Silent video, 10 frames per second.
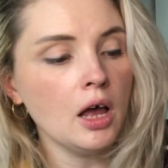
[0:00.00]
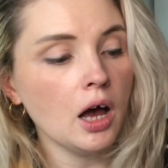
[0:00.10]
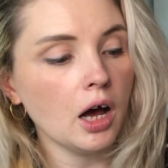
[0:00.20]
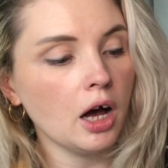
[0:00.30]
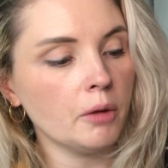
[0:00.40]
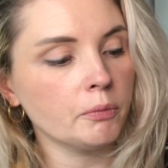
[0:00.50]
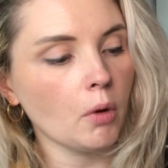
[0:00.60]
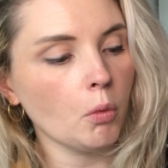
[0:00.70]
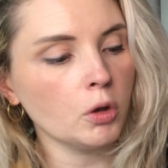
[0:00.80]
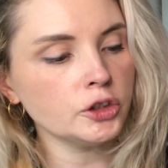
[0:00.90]

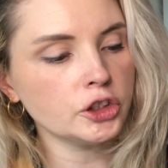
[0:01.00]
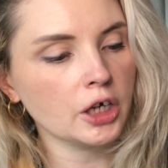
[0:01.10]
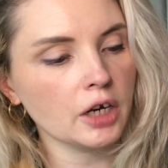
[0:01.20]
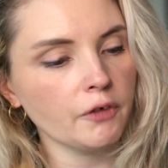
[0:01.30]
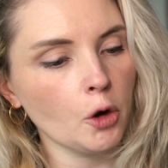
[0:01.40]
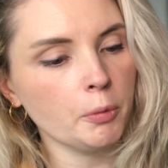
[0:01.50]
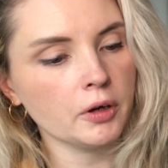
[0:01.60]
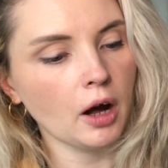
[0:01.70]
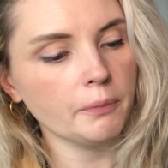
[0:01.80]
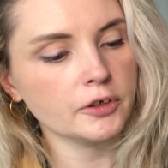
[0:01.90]
Once you kind of
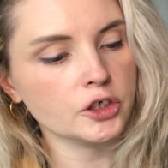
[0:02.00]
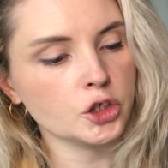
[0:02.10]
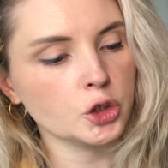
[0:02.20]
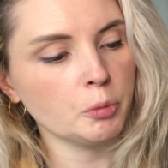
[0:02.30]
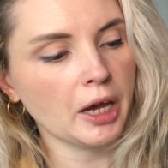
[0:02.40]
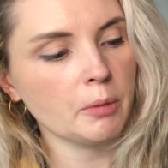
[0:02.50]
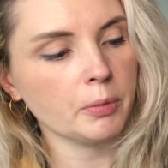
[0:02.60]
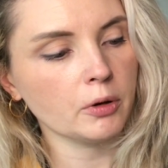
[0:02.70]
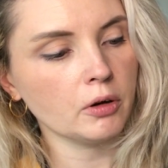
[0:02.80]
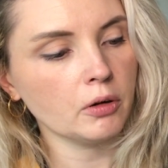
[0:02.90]
open up the tissue
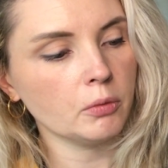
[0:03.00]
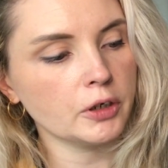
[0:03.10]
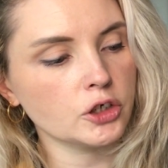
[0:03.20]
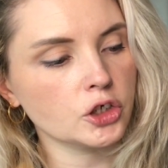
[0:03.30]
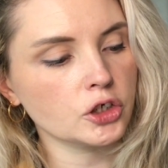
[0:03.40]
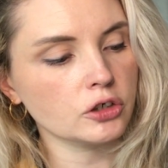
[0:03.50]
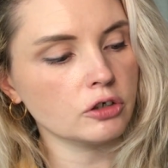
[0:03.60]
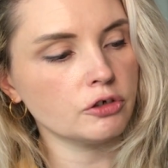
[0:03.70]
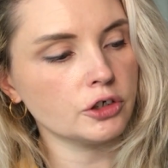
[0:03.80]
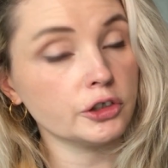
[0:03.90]
paper, which
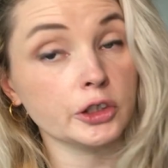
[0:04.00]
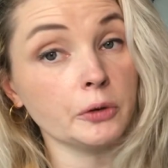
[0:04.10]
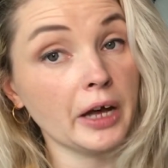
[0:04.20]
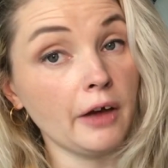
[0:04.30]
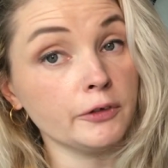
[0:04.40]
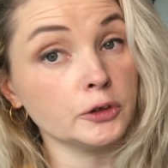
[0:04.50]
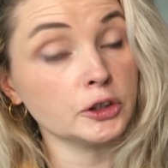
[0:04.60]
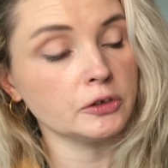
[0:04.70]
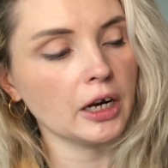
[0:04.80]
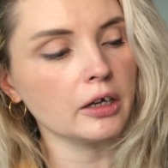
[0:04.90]
you do so ever
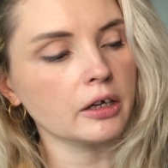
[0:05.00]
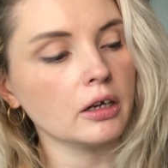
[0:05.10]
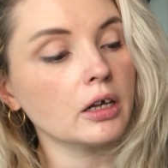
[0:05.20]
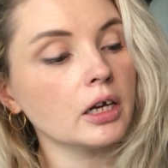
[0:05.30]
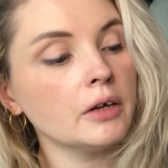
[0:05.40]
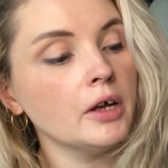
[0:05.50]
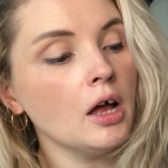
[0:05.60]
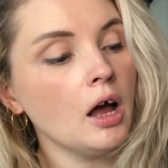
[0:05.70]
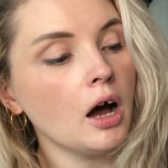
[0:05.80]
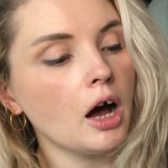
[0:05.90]
so delicately,
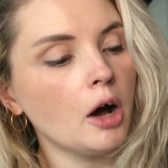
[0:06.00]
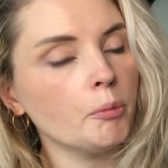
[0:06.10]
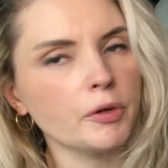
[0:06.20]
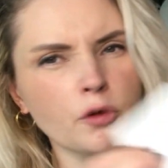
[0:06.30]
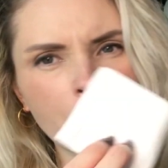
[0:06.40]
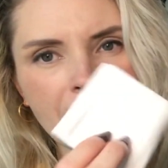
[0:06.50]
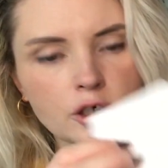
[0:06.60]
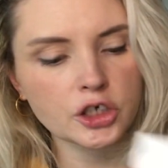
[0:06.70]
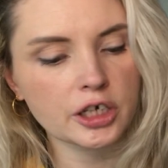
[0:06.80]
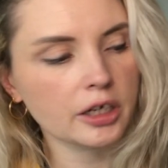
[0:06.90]
before we
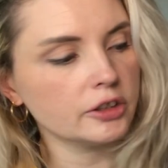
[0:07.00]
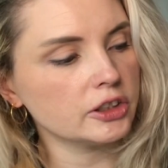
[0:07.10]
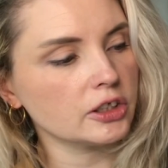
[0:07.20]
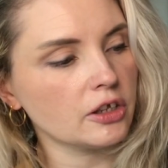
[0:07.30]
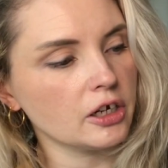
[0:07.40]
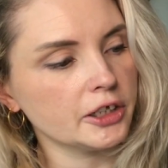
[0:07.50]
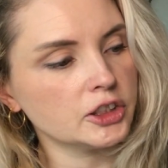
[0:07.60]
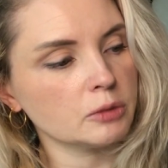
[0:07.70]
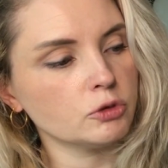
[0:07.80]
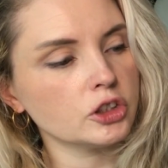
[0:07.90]
actually get into the
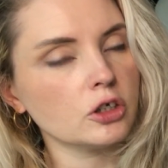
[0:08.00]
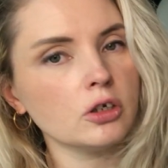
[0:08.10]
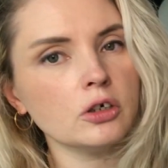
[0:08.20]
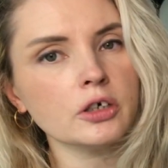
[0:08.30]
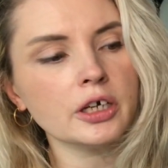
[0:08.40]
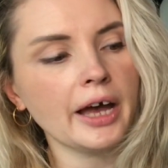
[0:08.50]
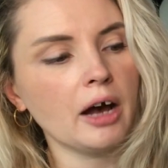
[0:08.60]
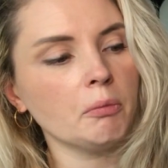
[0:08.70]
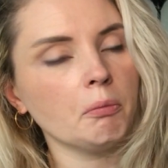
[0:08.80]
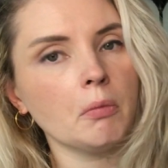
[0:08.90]
item, just look at
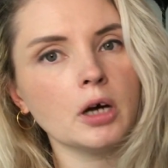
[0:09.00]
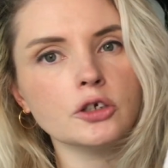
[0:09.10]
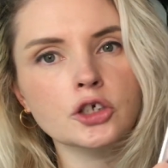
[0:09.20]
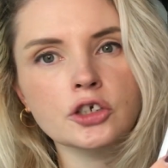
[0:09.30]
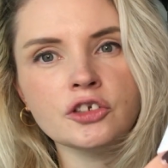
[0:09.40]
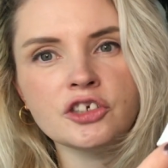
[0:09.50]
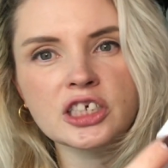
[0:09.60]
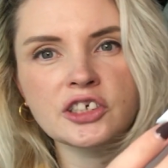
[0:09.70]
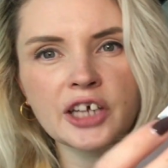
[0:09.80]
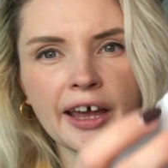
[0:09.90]
how much
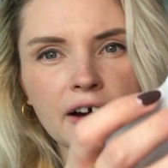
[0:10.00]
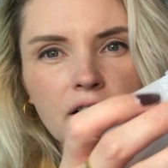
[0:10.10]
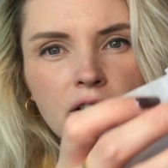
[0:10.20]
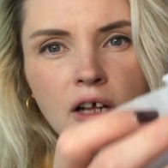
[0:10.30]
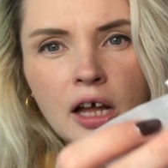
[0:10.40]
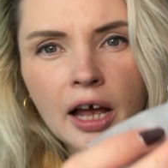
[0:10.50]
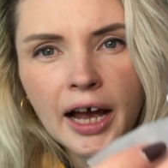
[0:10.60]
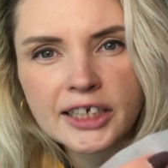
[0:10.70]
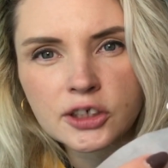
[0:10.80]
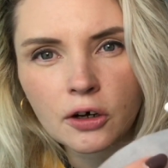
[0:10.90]
detail
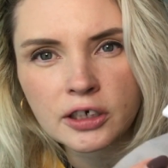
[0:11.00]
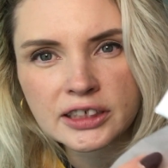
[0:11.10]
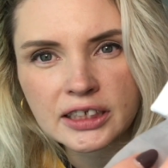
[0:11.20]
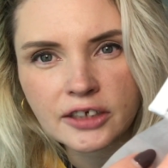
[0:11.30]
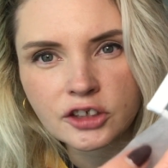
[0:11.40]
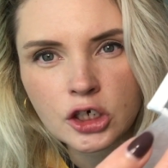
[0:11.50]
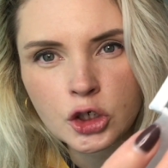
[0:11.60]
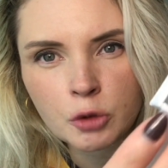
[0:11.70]
has gone into that tissue